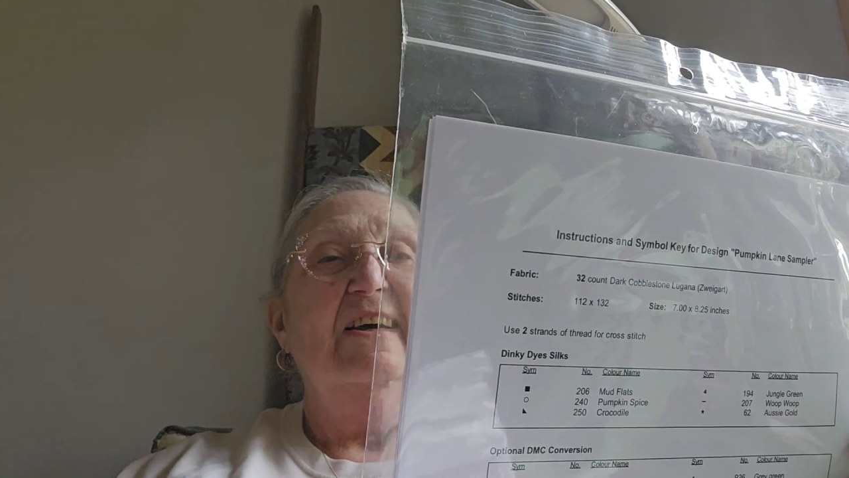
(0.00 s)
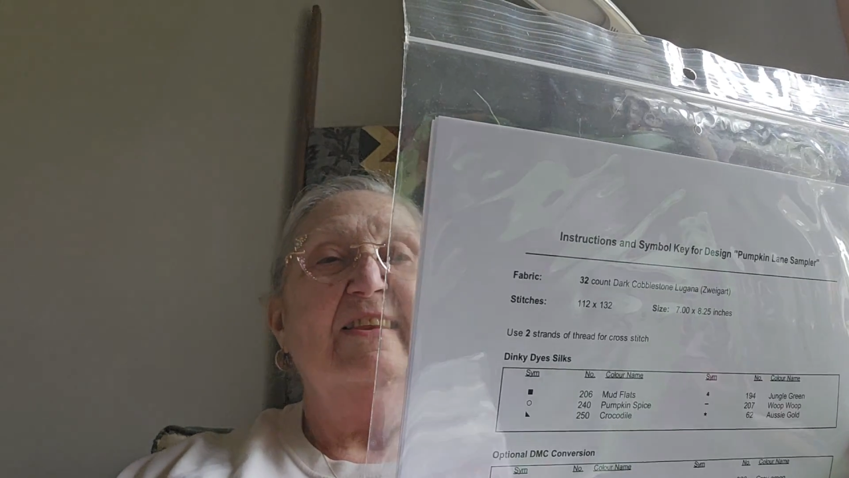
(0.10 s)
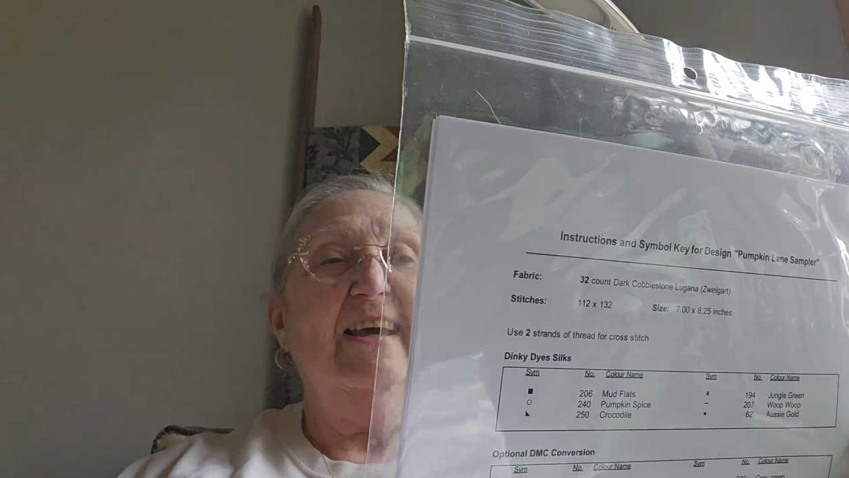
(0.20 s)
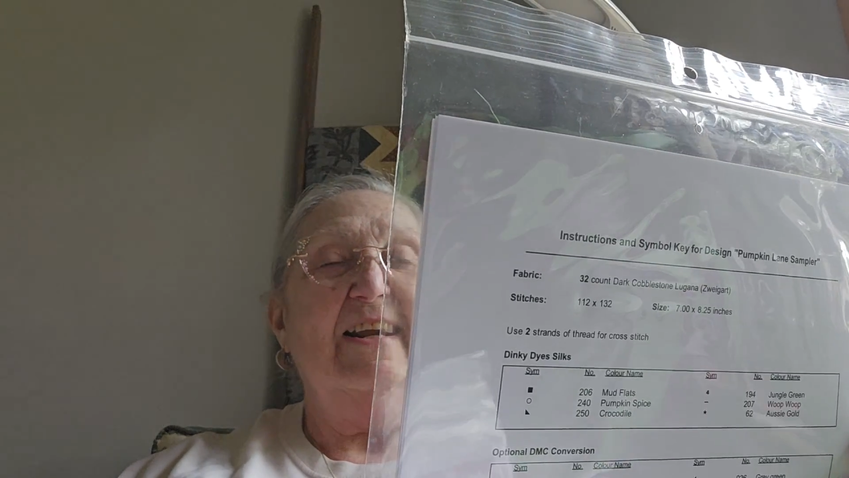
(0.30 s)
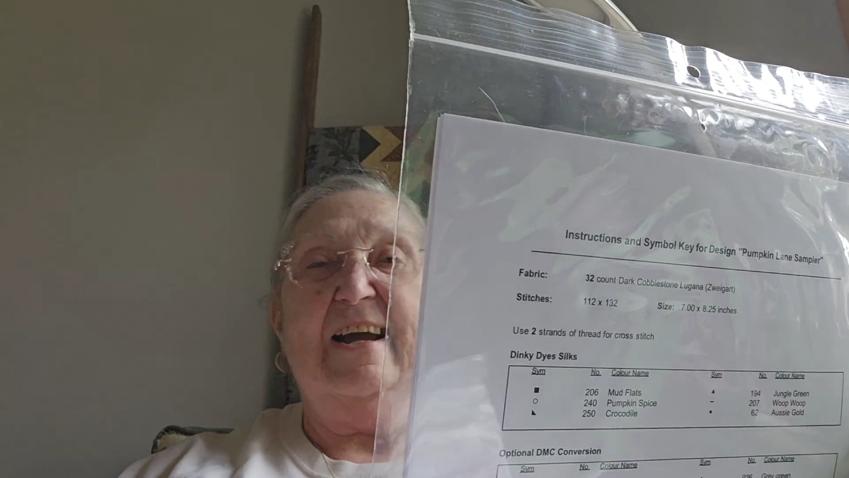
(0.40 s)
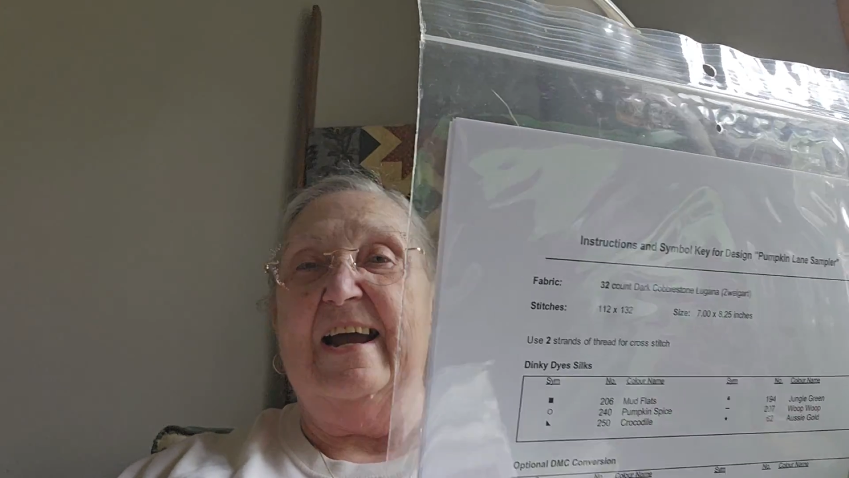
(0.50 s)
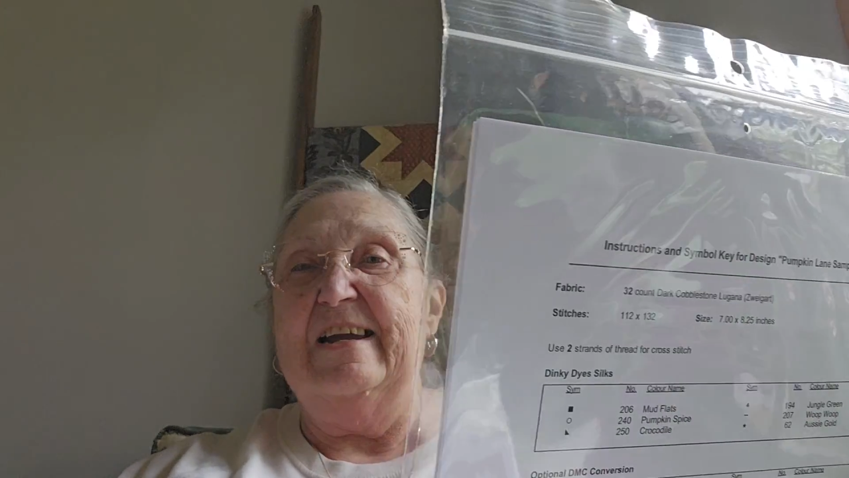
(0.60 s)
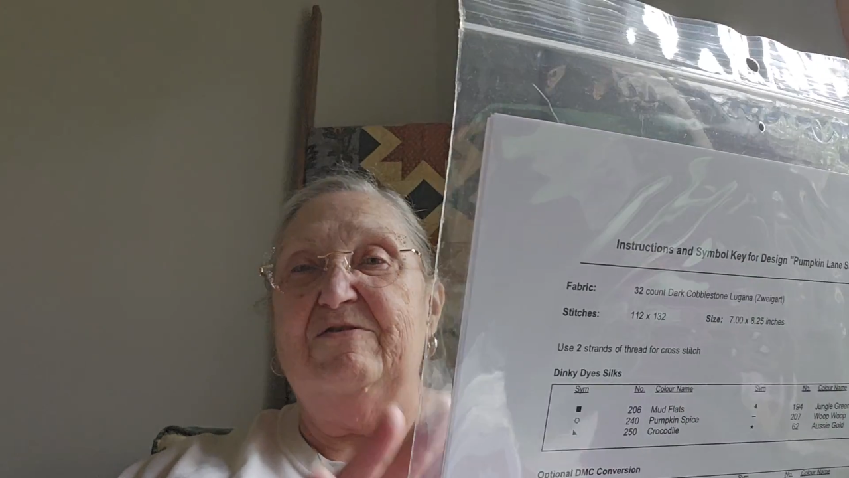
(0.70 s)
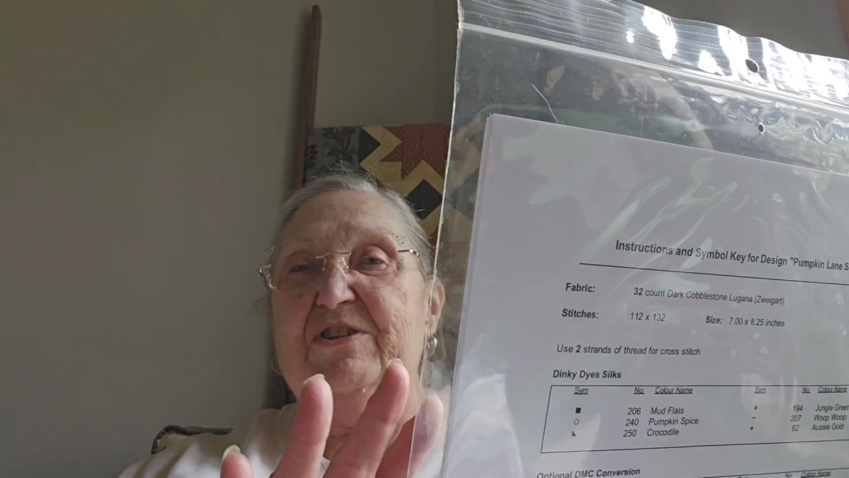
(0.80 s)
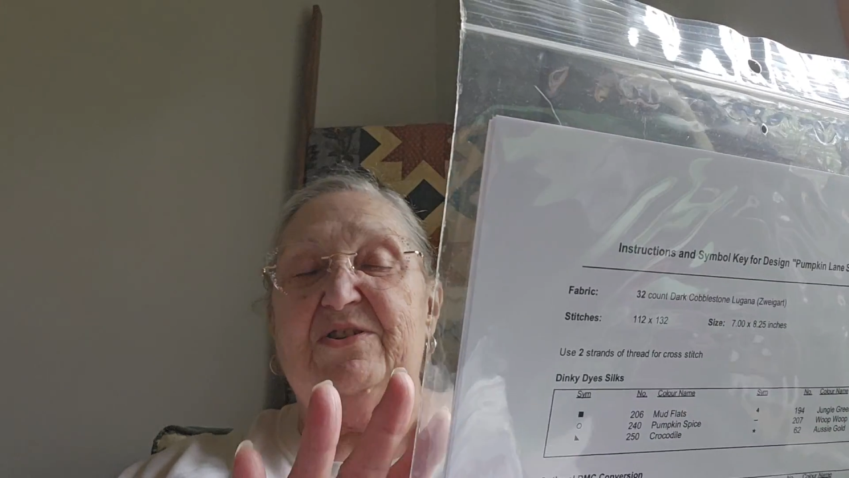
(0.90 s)
that I
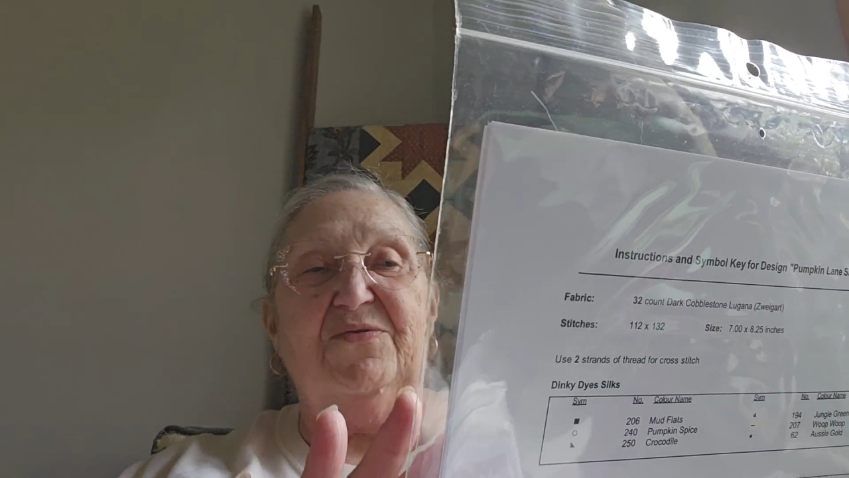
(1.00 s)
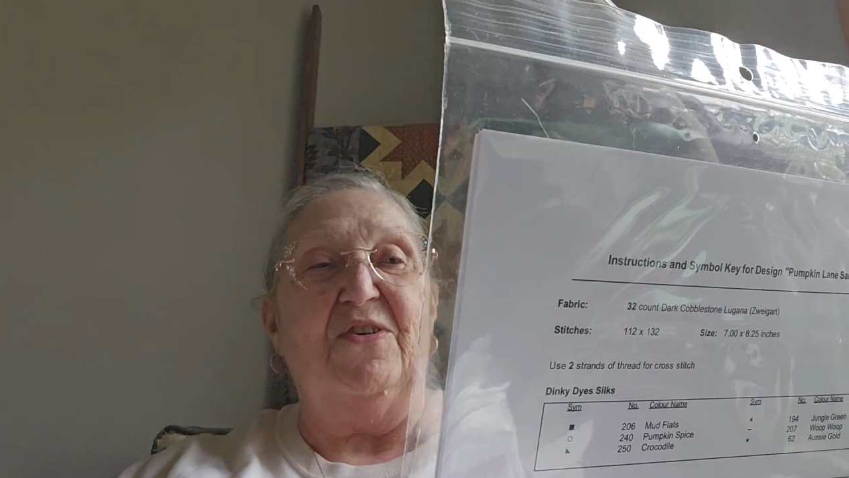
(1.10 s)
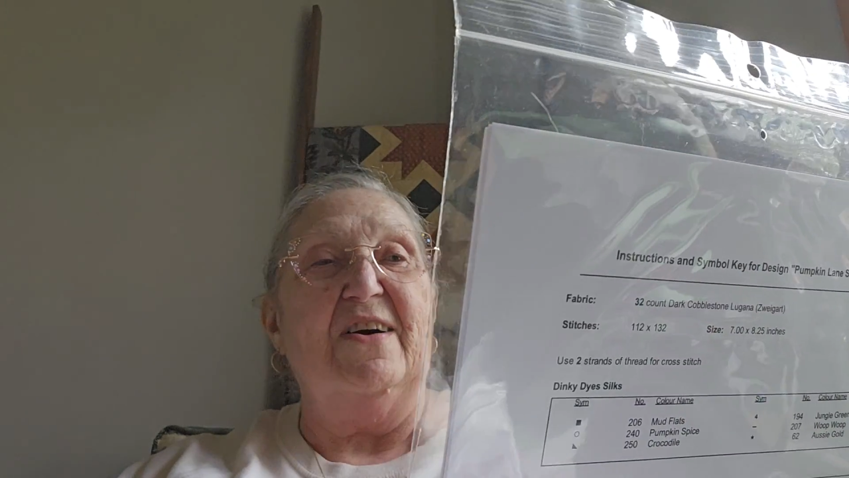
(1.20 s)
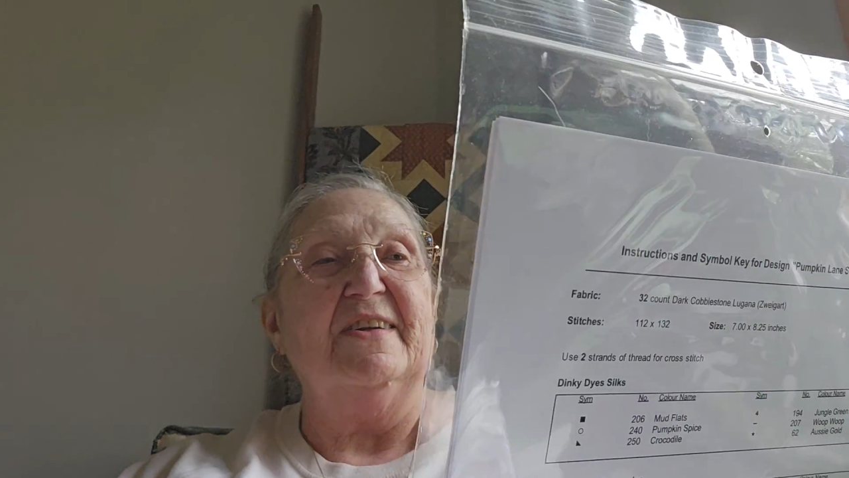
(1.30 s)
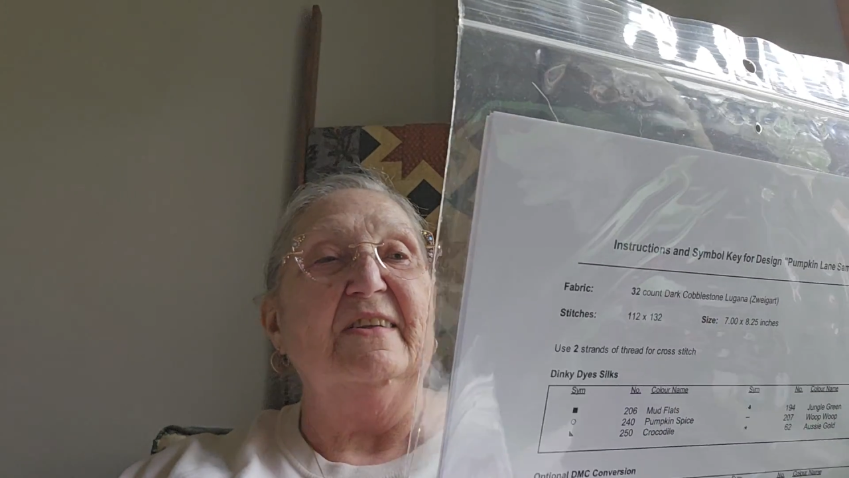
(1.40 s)
have just fallen in